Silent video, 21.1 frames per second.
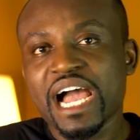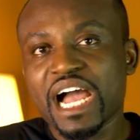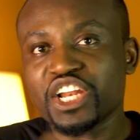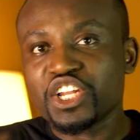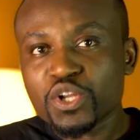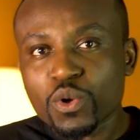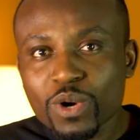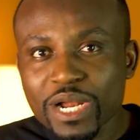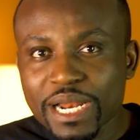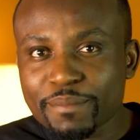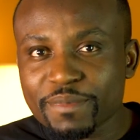
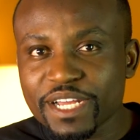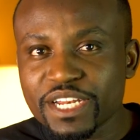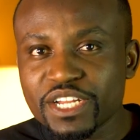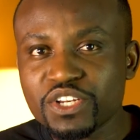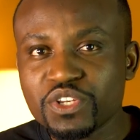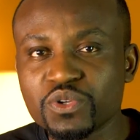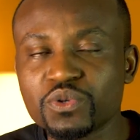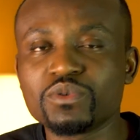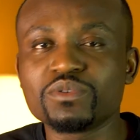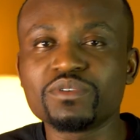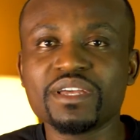And you know what I'm
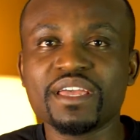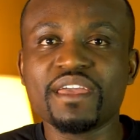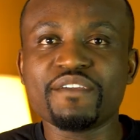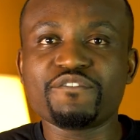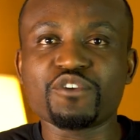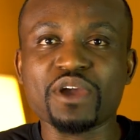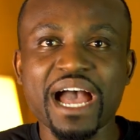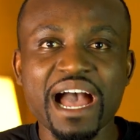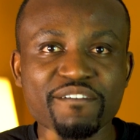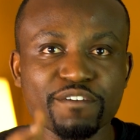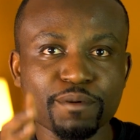gonna do?
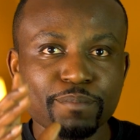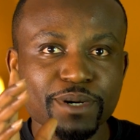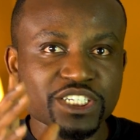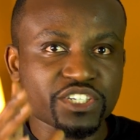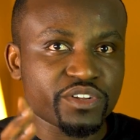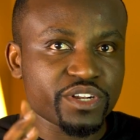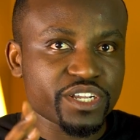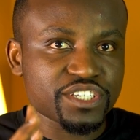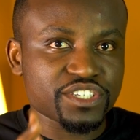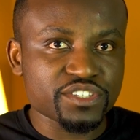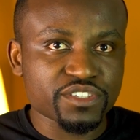If you have a
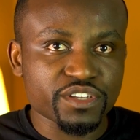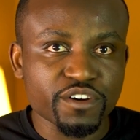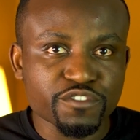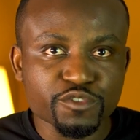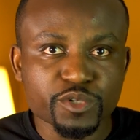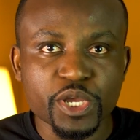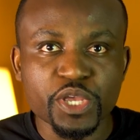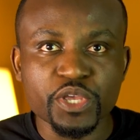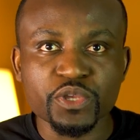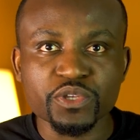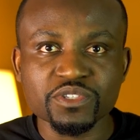particular
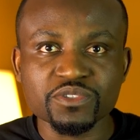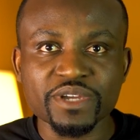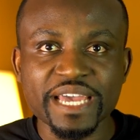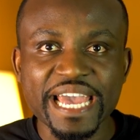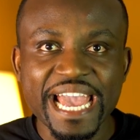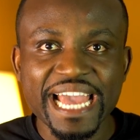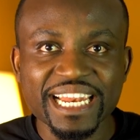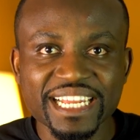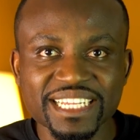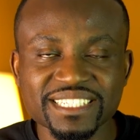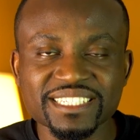software you use
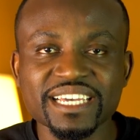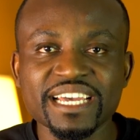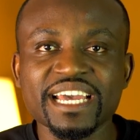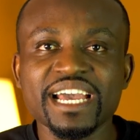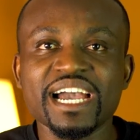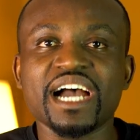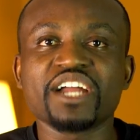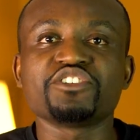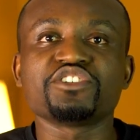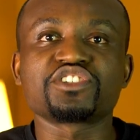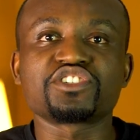to edit
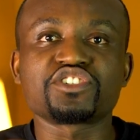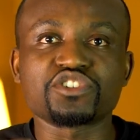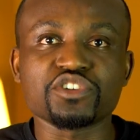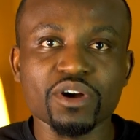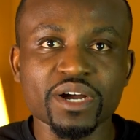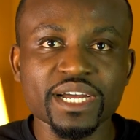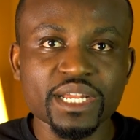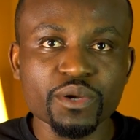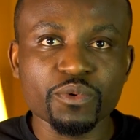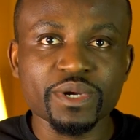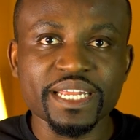and you're
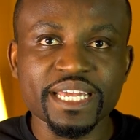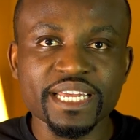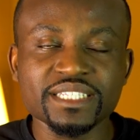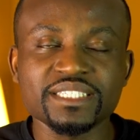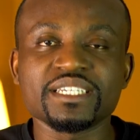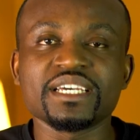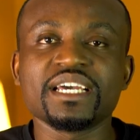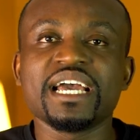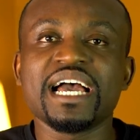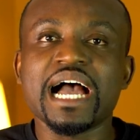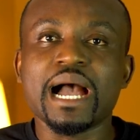struggling with
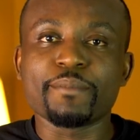it,